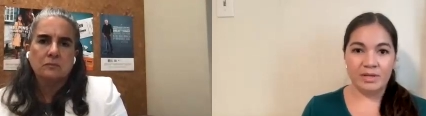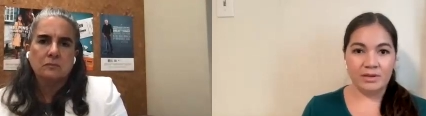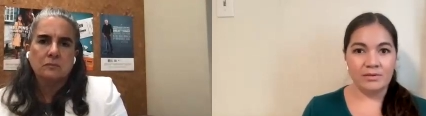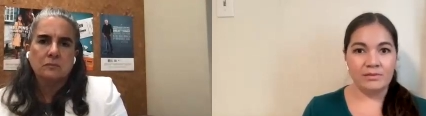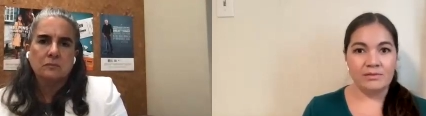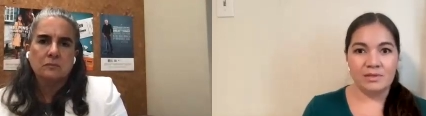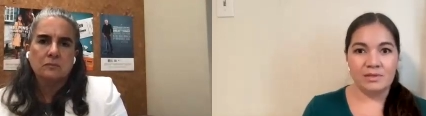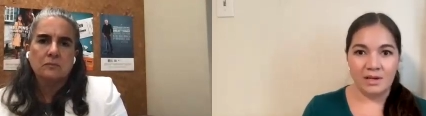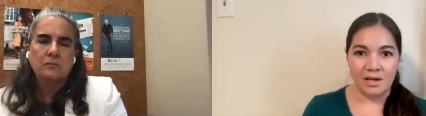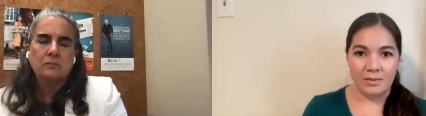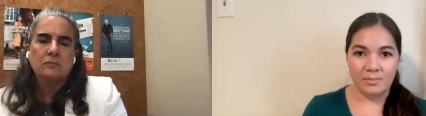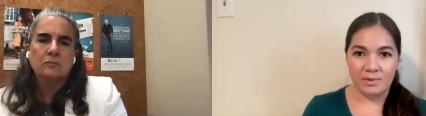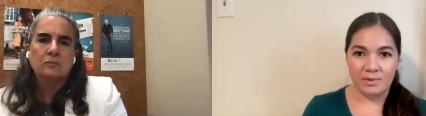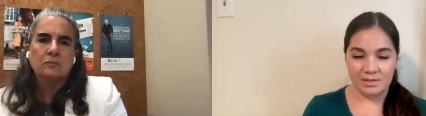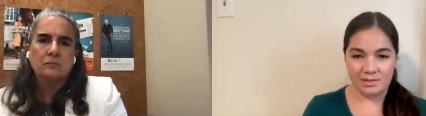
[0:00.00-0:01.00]
Speaker 1: build
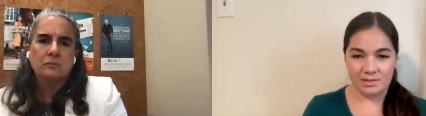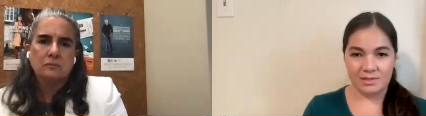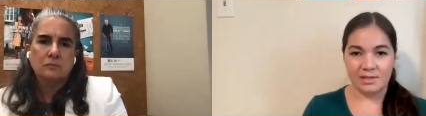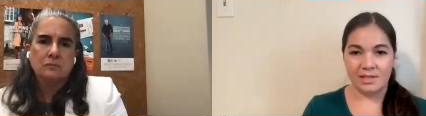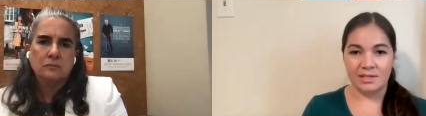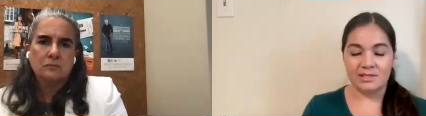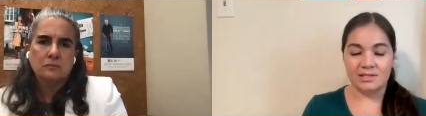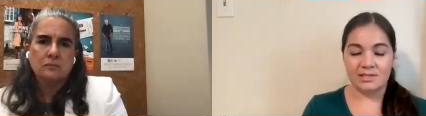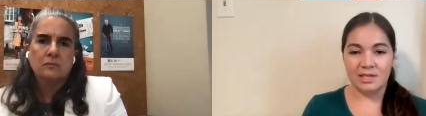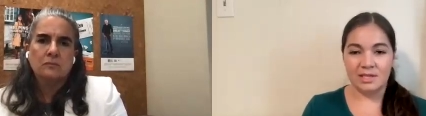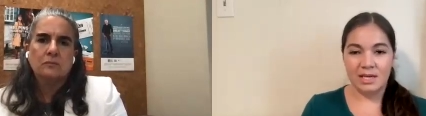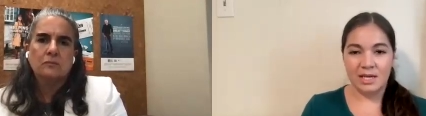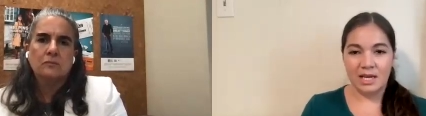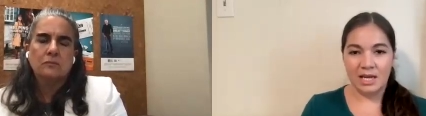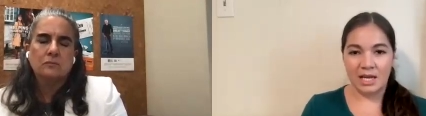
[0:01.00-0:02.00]
up this list
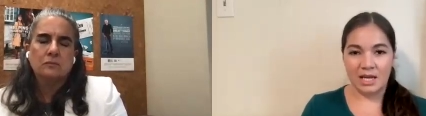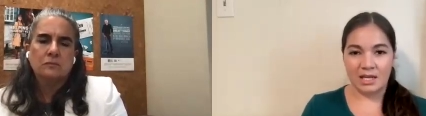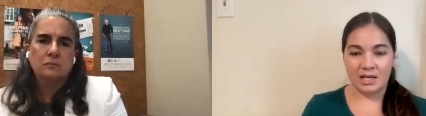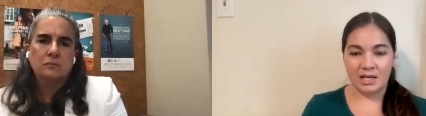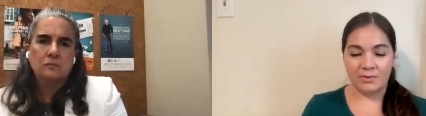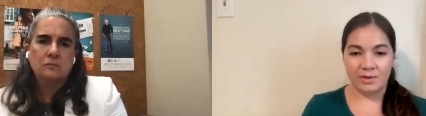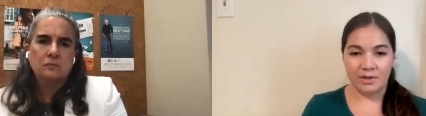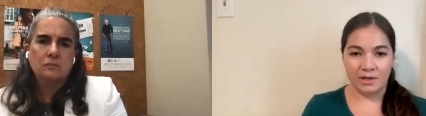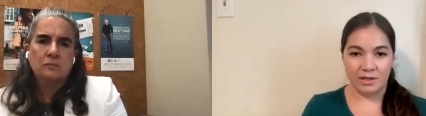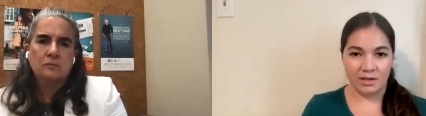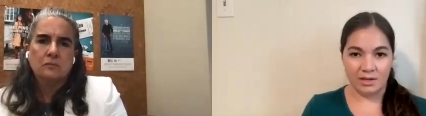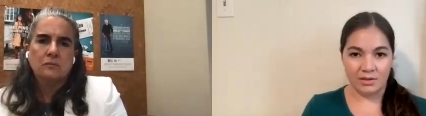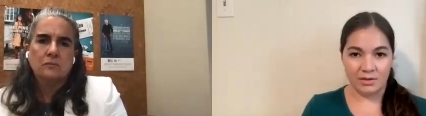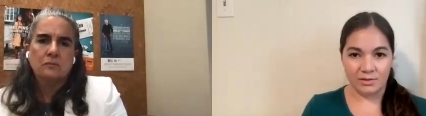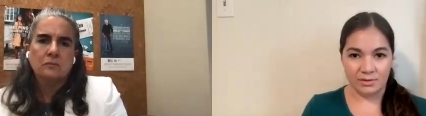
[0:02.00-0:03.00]
and i would
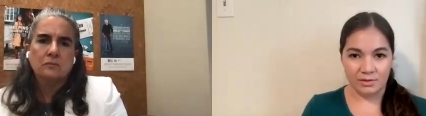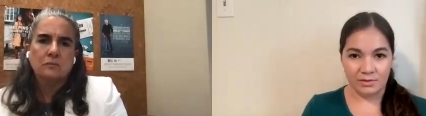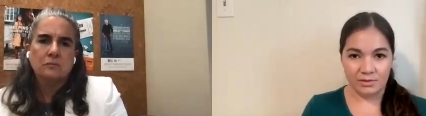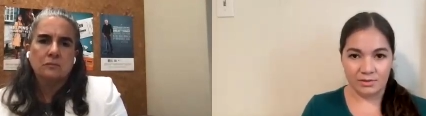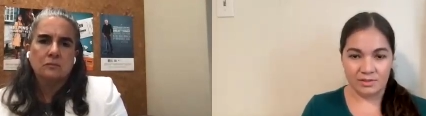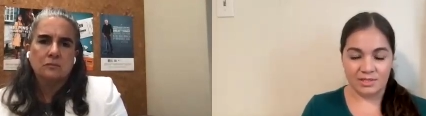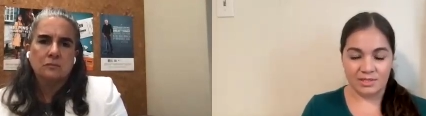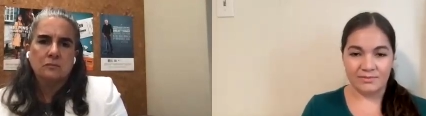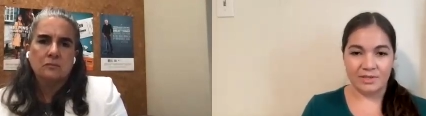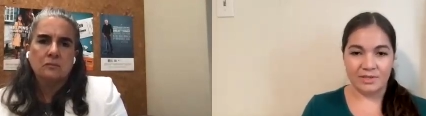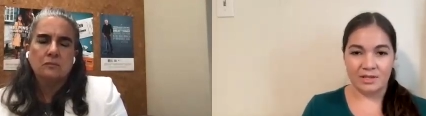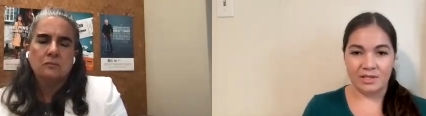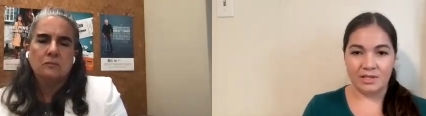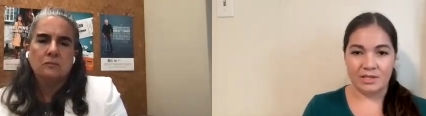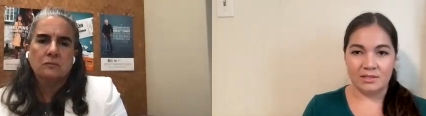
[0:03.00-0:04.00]
include
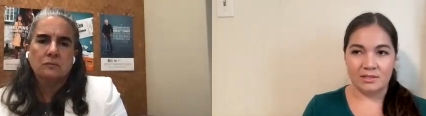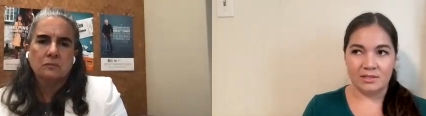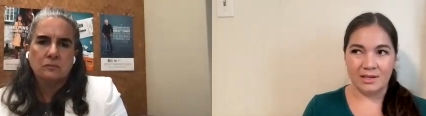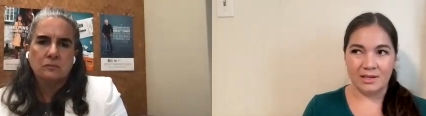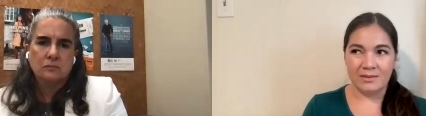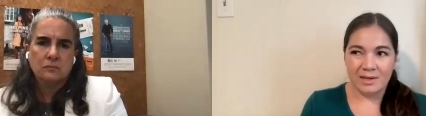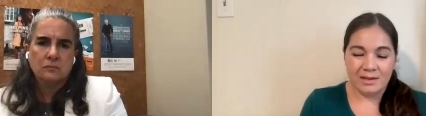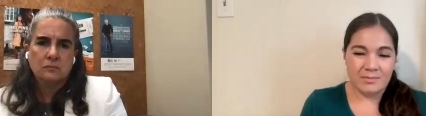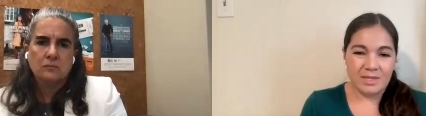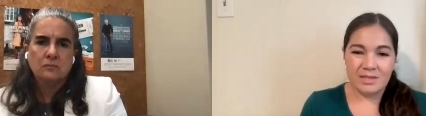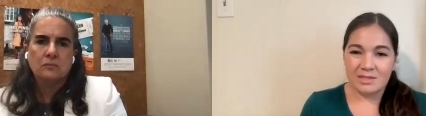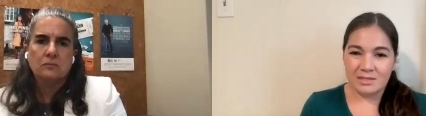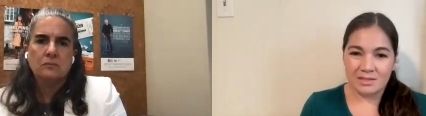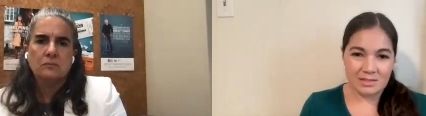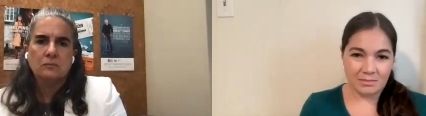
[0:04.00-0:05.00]
different things i, I
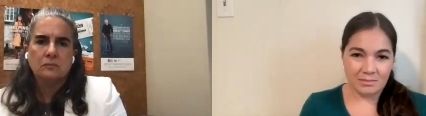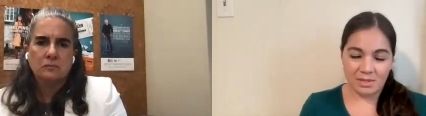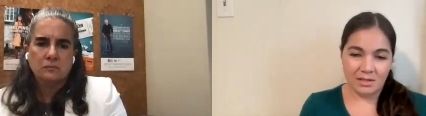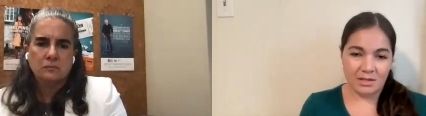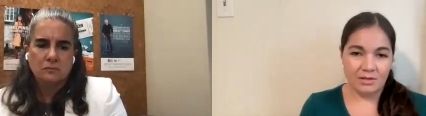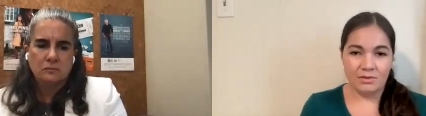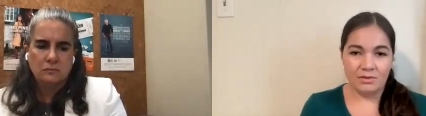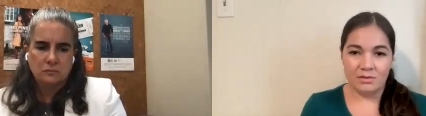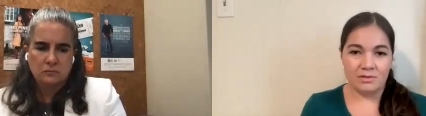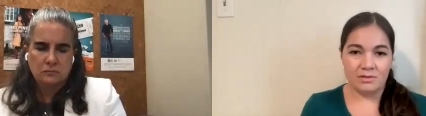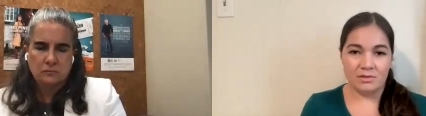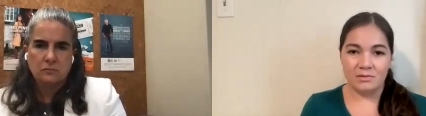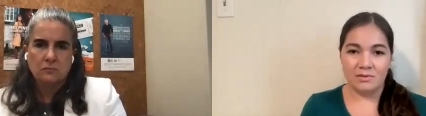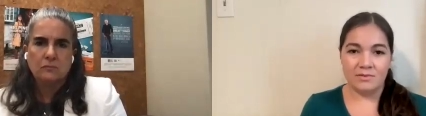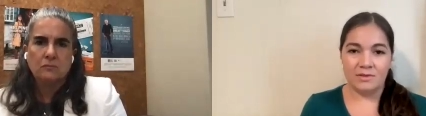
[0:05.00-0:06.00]
mean this is something that you can
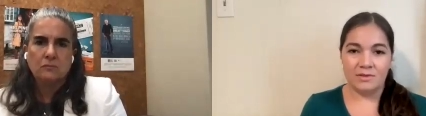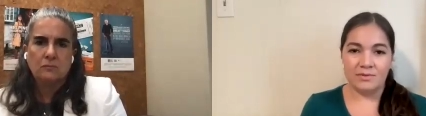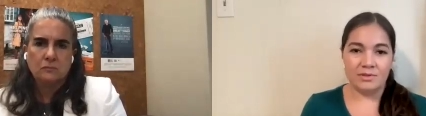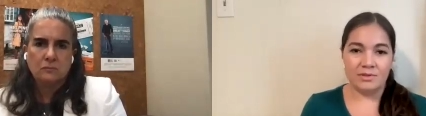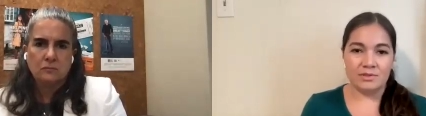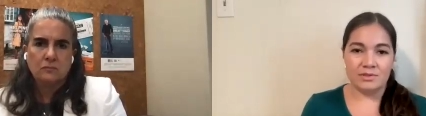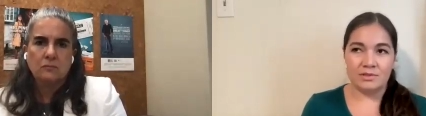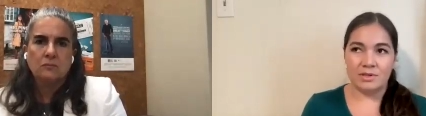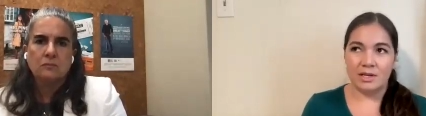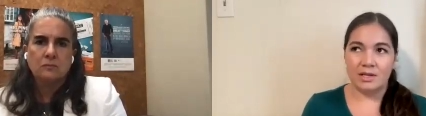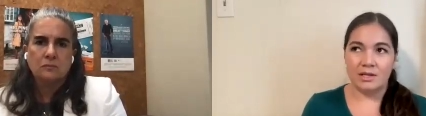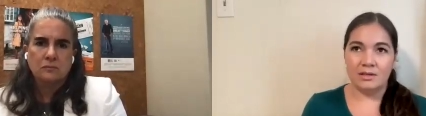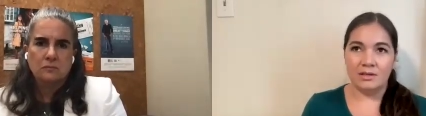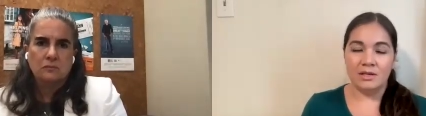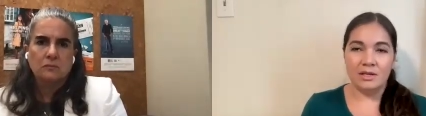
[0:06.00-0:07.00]
do even if you're just
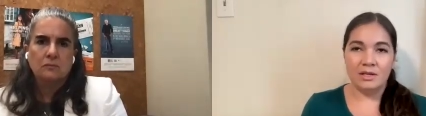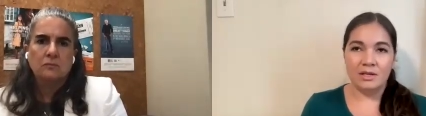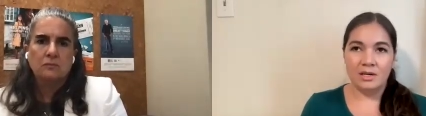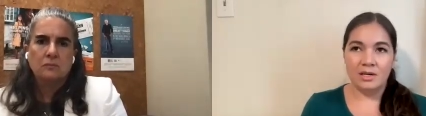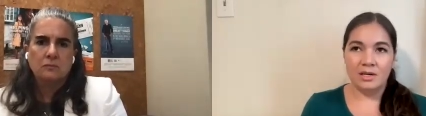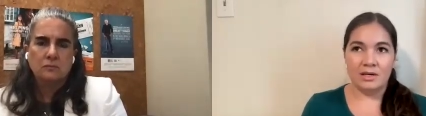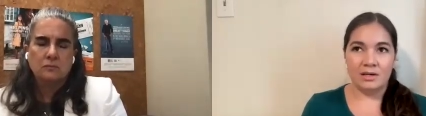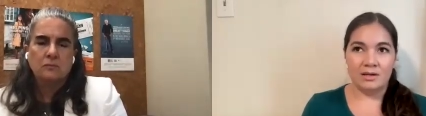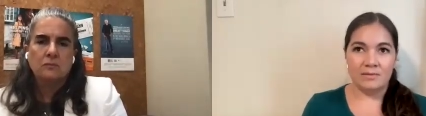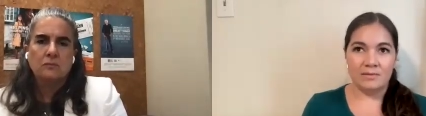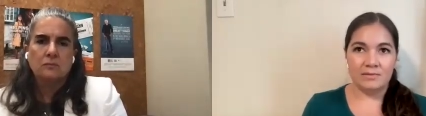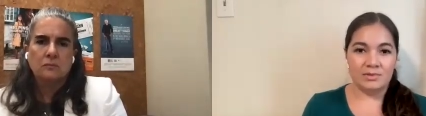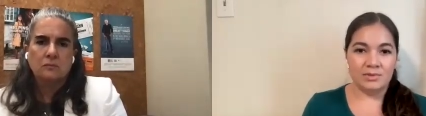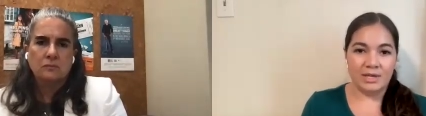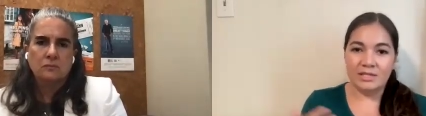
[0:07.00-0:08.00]
trying uh,
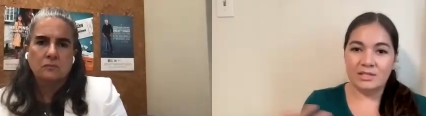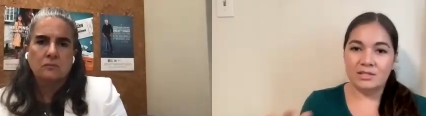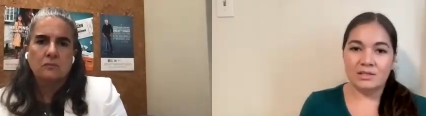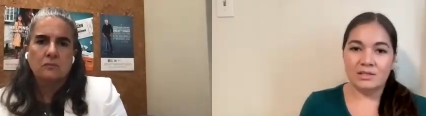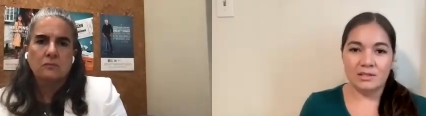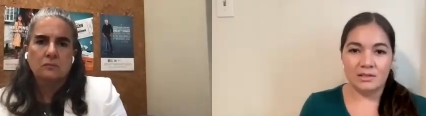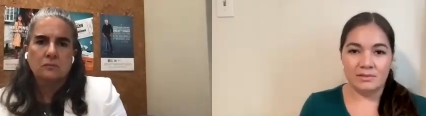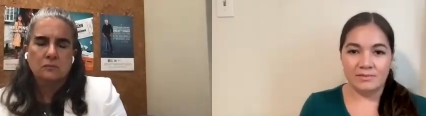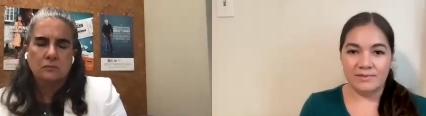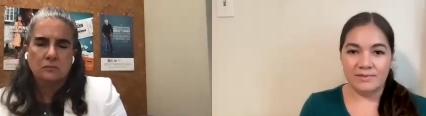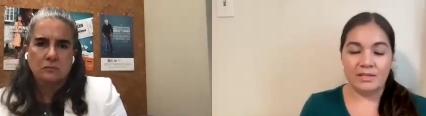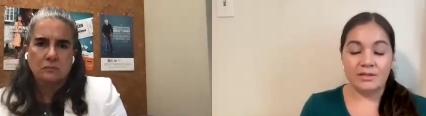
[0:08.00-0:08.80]
trying to